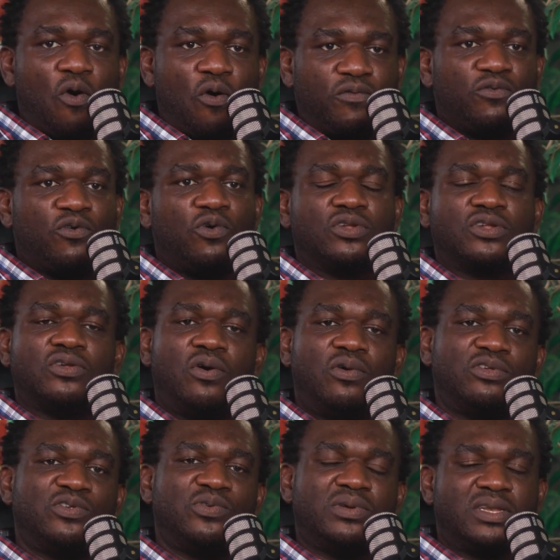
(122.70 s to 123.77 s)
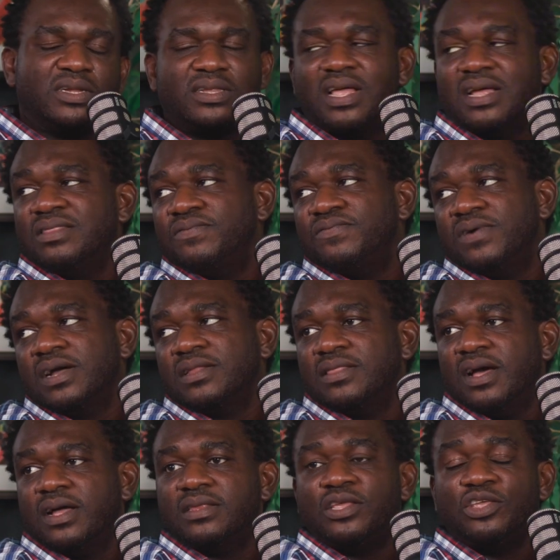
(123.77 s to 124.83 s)
of course, also understand the fact
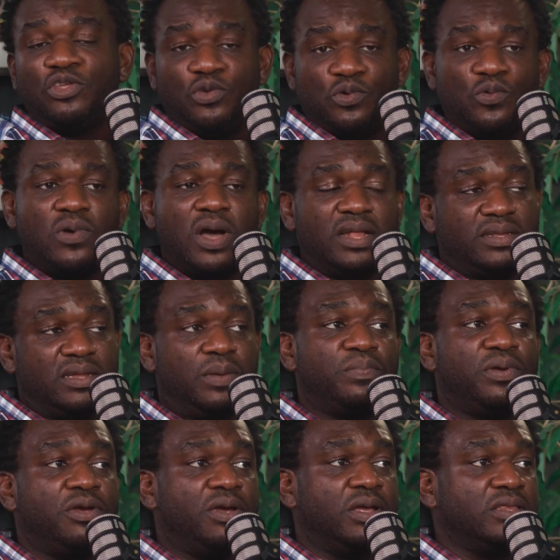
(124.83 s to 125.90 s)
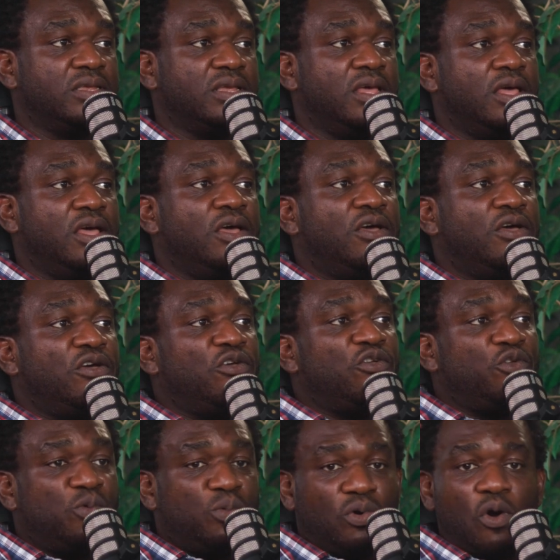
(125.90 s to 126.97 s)
that you, as their parent,
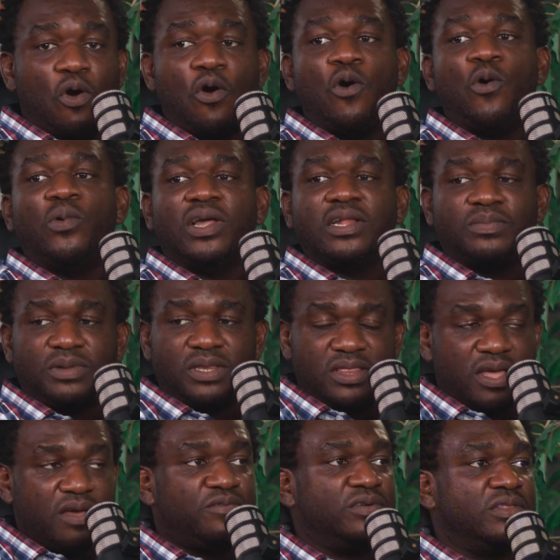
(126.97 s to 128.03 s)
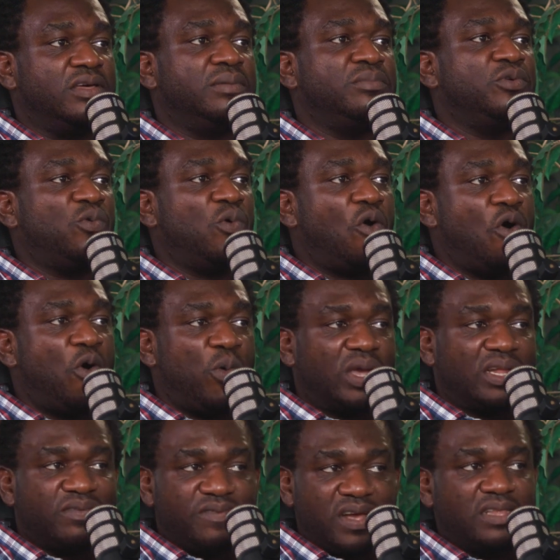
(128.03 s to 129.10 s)
you will always be there for them. You will
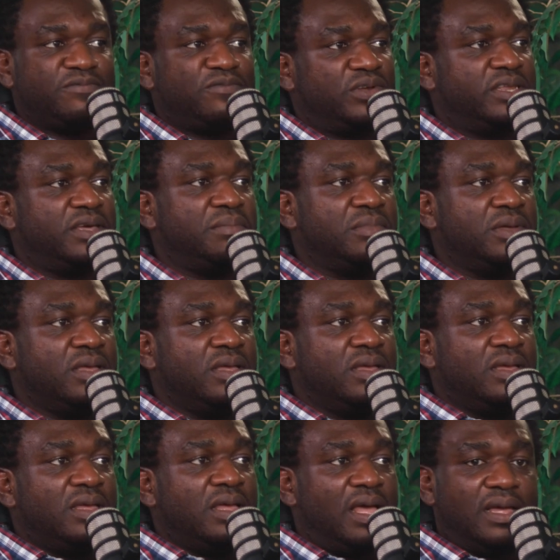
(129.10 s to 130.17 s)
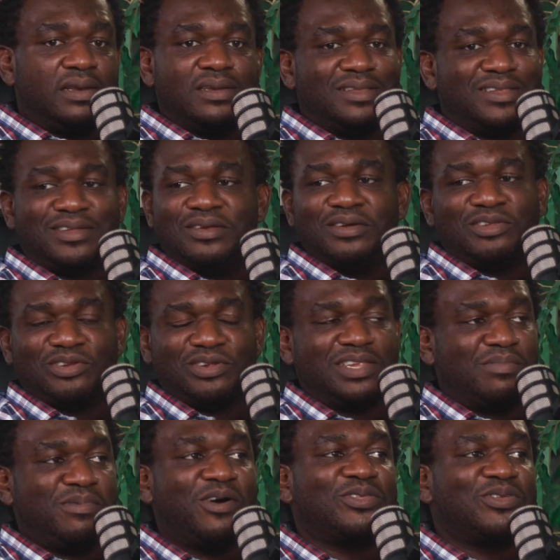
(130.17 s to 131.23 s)
always fight for them. And it's not
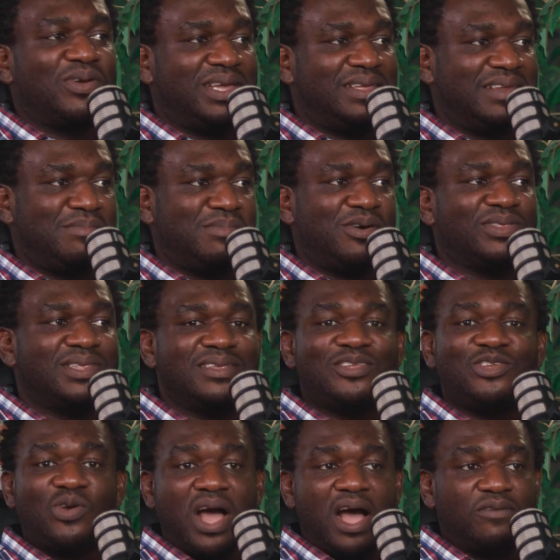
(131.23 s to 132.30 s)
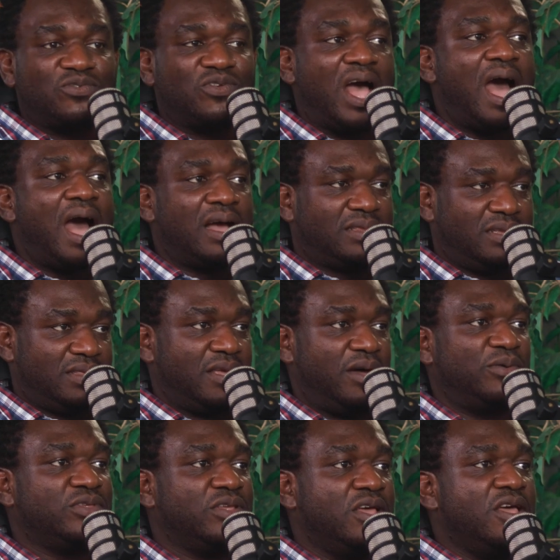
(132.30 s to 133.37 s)
just about talking about it, you have to act it
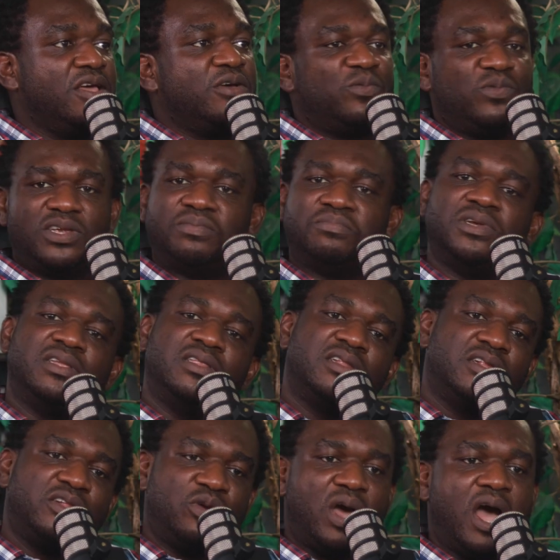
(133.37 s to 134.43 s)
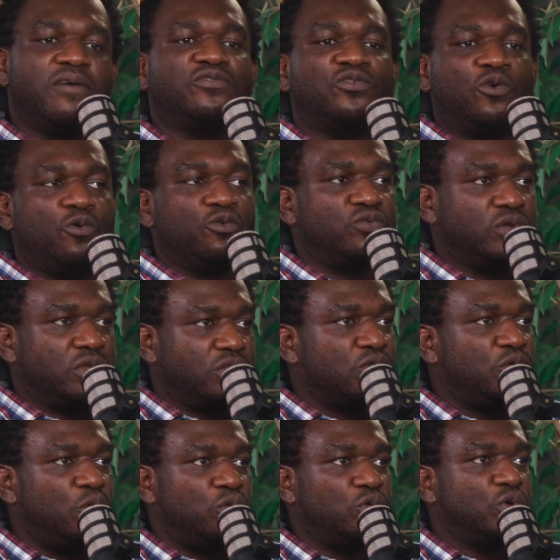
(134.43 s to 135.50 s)
out, which means you have to go to the
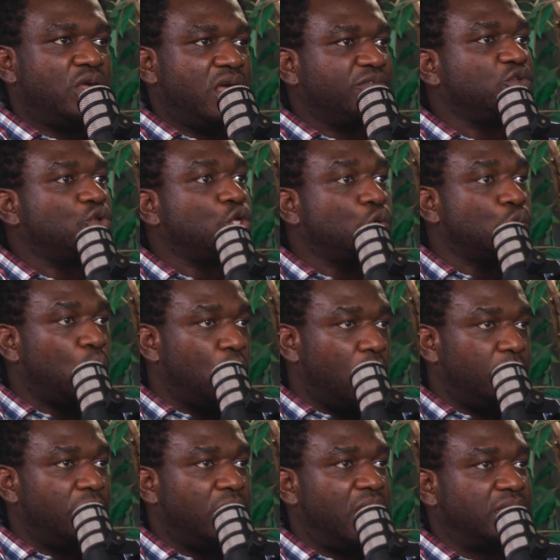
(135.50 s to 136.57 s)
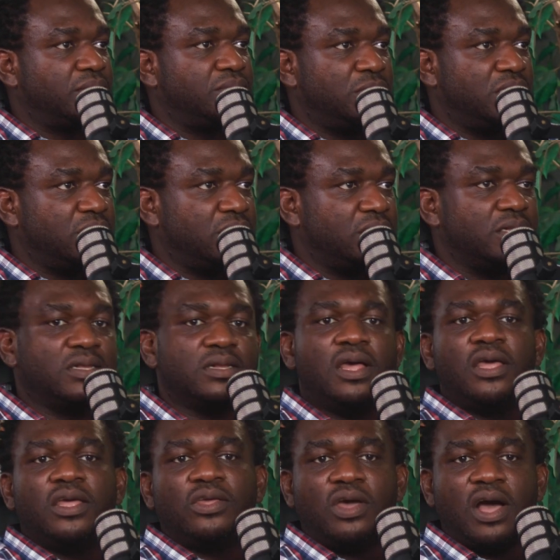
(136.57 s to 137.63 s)
school, you have to show up at meetings,
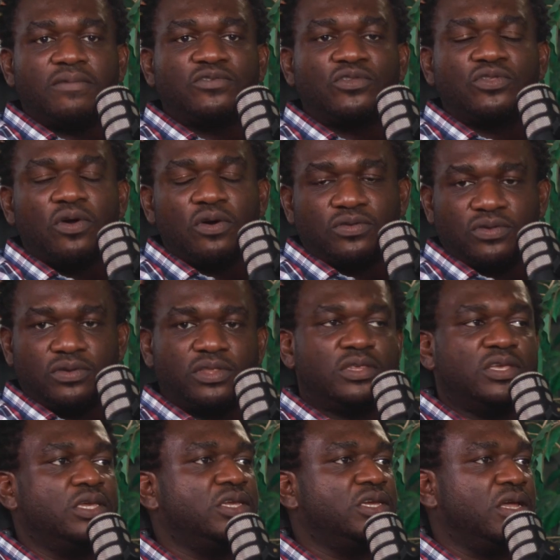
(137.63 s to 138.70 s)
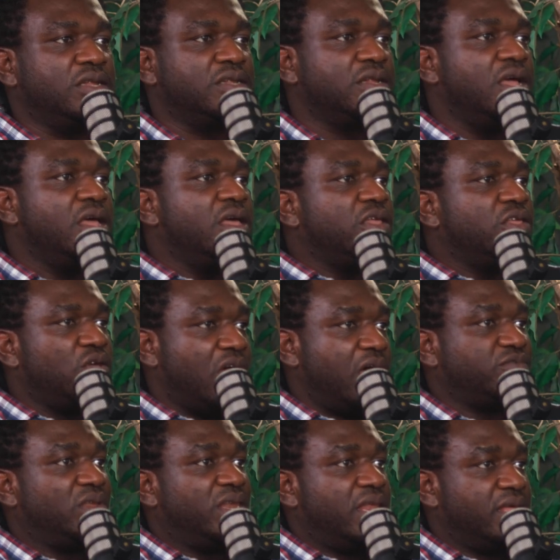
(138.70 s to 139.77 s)
you have to talk to the teachers, you
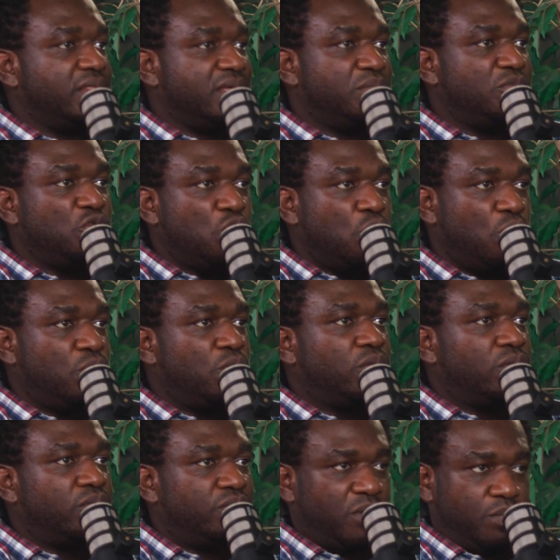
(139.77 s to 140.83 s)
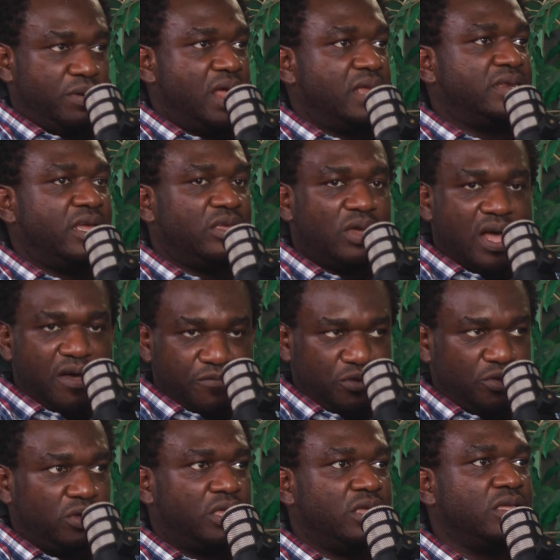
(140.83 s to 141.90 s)
have to let them know the plan that you have for
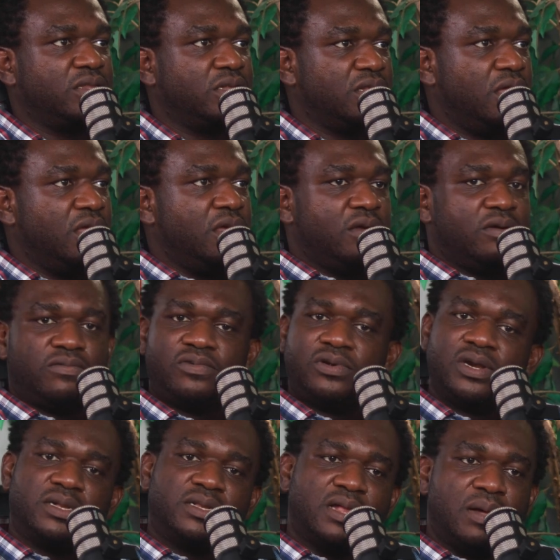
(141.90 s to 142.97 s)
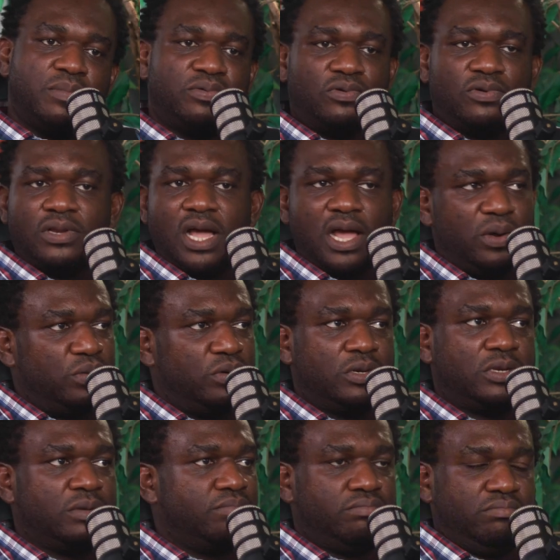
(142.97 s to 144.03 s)
your kids. For example, I
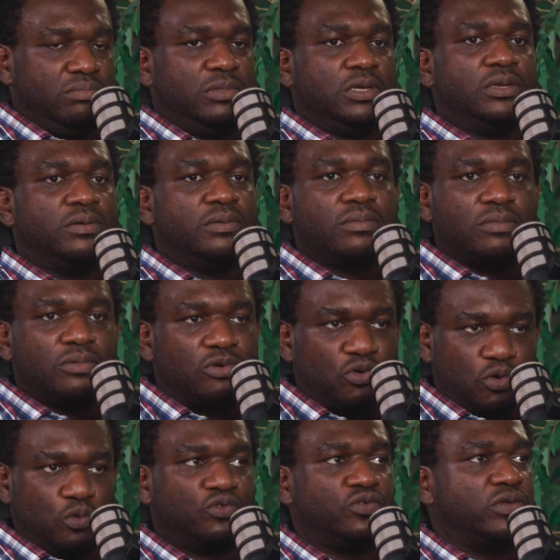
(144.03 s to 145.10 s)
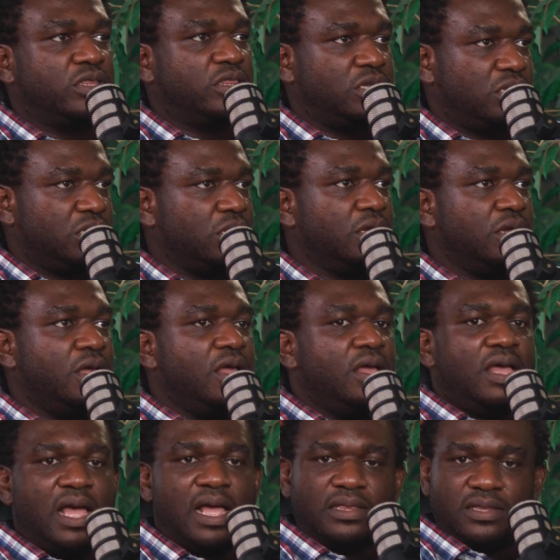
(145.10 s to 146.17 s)
would, you know, go to the teacher
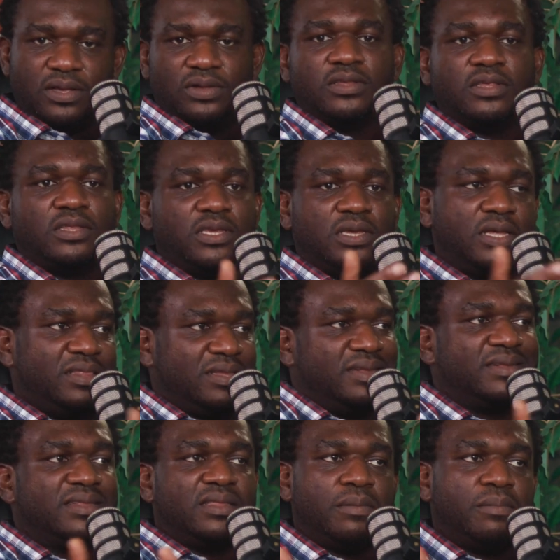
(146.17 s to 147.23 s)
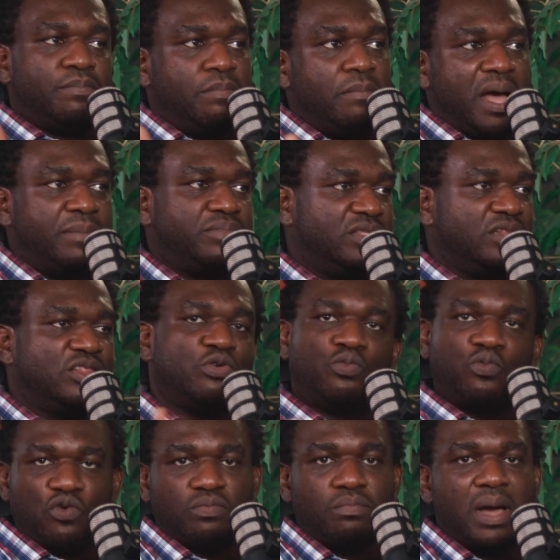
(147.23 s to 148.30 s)
and tell the teacher, this is the map, this is the
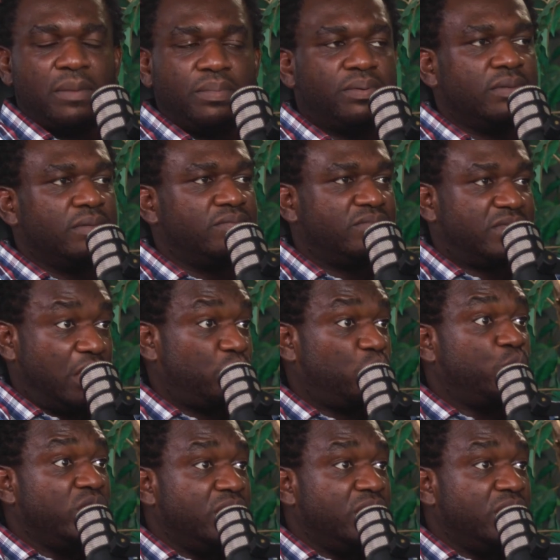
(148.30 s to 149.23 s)
roadmap that